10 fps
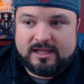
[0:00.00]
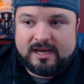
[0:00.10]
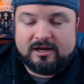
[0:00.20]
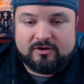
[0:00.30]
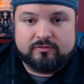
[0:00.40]

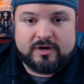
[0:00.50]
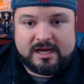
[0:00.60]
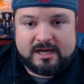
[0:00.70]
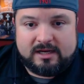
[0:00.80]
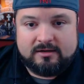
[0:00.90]
they
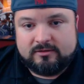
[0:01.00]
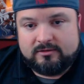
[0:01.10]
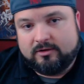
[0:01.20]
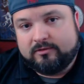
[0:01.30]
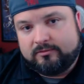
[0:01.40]
agree,
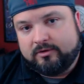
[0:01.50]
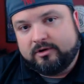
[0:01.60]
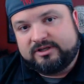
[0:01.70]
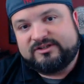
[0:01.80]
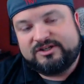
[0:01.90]

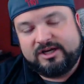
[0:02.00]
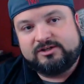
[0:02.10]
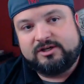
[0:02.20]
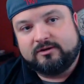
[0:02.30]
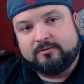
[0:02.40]
or it's
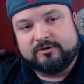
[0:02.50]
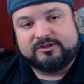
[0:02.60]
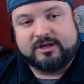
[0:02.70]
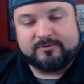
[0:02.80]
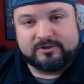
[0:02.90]
changing their
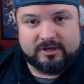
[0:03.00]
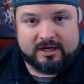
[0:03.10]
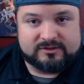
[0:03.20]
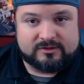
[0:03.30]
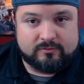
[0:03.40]
perception
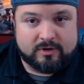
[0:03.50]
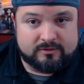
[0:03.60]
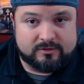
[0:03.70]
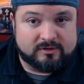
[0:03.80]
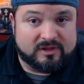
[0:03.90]
as to
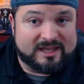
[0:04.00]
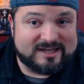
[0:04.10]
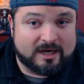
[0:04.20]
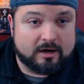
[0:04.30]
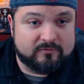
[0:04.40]
whether they're
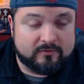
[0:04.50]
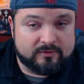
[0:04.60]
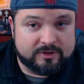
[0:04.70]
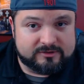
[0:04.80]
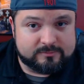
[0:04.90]
less
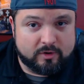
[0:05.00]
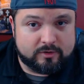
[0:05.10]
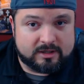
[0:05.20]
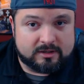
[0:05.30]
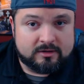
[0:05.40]
harmful than
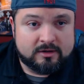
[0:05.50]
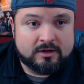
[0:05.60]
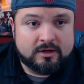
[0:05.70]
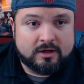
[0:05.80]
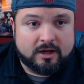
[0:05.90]
smoking,
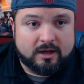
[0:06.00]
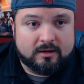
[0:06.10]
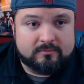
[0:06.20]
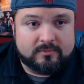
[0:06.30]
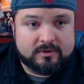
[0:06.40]

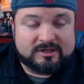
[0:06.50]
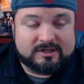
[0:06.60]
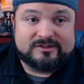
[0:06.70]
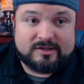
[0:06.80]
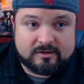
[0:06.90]

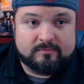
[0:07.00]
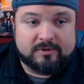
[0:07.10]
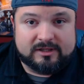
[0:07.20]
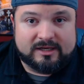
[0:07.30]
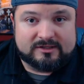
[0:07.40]

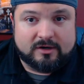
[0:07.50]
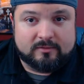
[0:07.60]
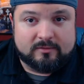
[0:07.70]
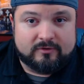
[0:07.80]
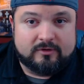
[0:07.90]
considerably less
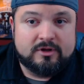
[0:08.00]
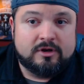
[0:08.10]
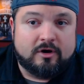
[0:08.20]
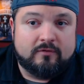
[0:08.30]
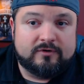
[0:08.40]
harmful.
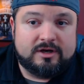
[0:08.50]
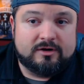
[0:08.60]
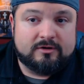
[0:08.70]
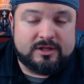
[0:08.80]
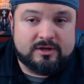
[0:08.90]
Over
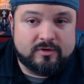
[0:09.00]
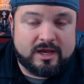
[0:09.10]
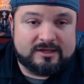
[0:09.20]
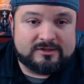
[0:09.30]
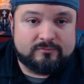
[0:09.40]
here in the
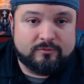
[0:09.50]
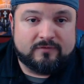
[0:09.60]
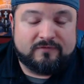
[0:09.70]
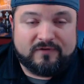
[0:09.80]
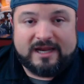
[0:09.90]
U.S., we're
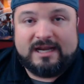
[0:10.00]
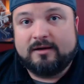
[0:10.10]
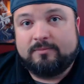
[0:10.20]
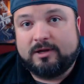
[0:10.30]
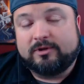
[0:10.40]

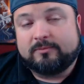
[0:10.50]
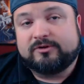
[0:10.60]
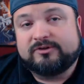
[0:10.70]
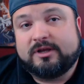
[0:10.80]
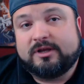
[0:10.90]
fighting a public
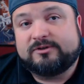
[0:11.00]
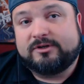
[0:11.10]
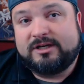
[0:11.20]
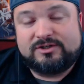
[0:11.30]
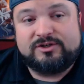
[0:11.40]

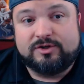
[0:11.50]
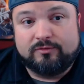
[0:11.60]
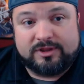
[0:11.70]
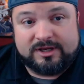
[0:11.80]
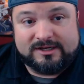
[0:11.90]
perception issue
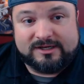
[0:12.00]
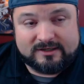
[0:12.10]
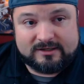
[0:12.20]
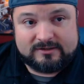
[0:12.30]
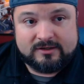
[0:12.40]
with
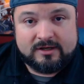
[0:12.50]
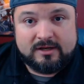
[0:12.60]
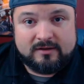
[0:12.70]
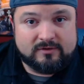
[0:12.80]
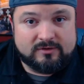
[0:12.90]
e-cigs.
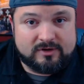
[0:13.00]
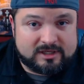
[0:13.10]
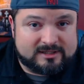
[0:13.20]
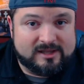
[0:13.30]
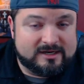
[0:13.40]
If you look
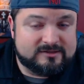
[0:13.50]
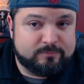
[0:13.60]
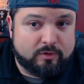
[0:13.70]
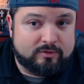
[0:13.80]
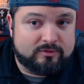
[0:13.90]
at the
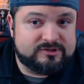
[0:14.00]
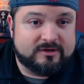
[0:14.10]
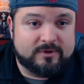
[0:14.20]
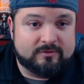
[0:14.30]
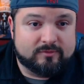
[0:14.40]
latest polls that
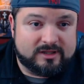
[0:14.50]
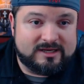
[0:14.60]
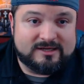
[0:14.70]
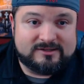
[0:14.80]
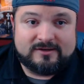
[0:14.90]
have been
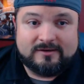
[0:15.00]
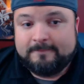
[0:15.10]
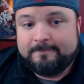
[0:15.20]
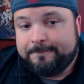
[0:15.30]
released,